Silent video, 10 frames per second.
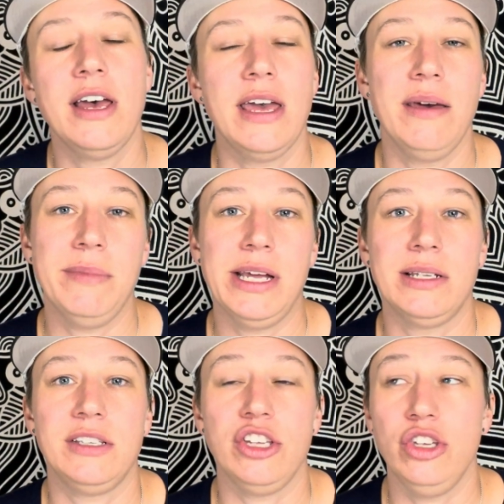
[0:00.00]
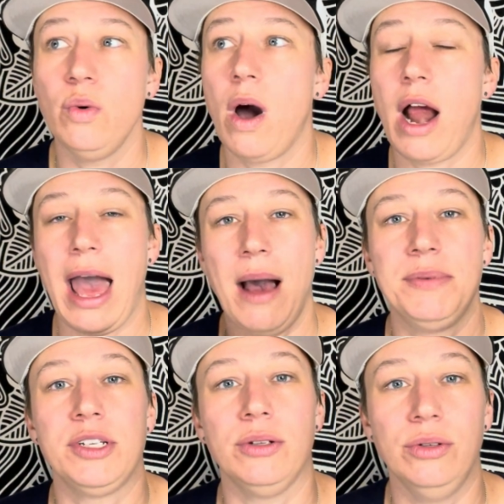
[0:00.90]
It means you are
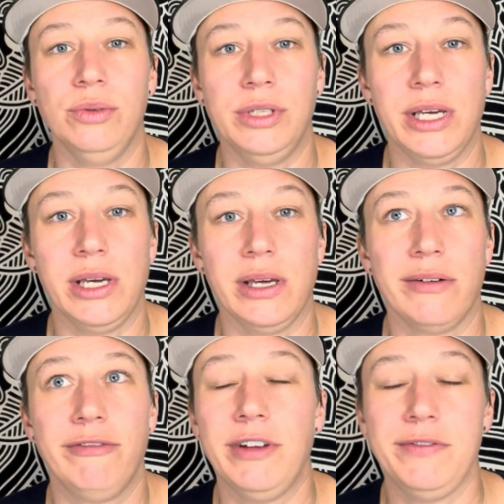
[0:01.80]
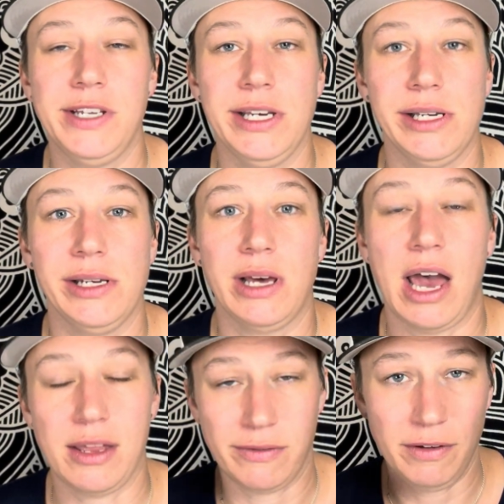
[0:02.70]
absolutely 15.
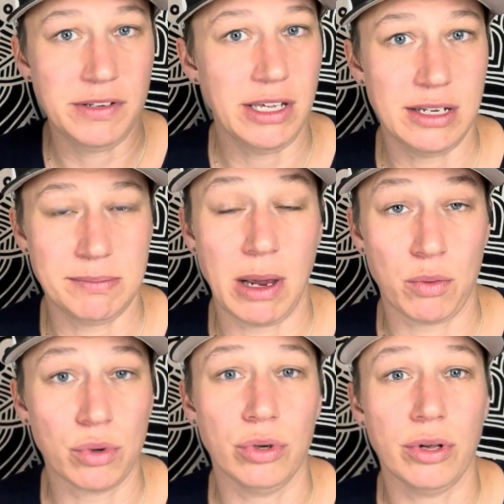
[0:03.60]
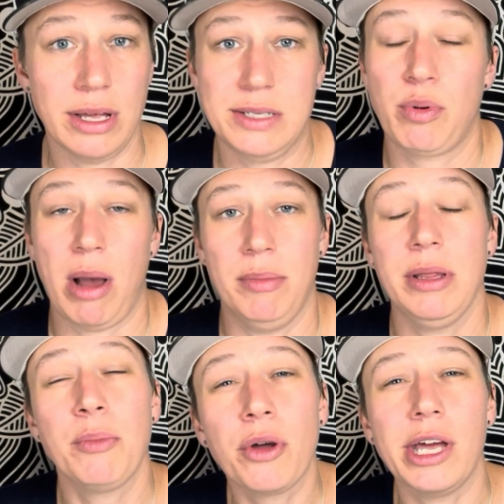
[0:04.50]
15 is my rule. It's
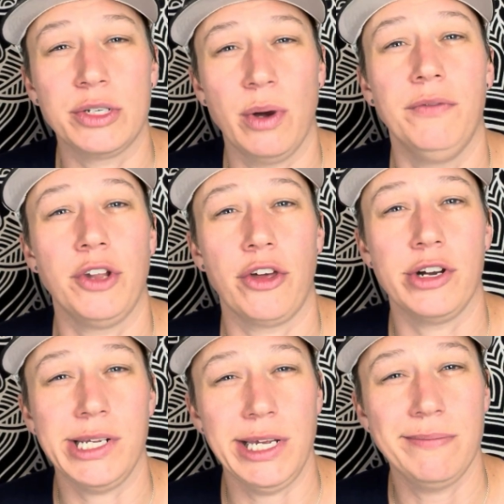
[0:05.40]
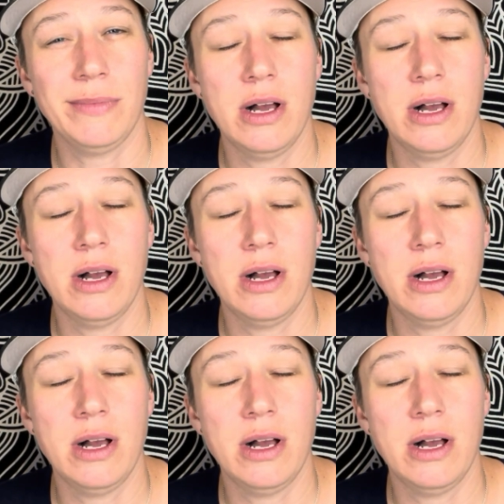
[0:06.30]
probably more like 12 to 13.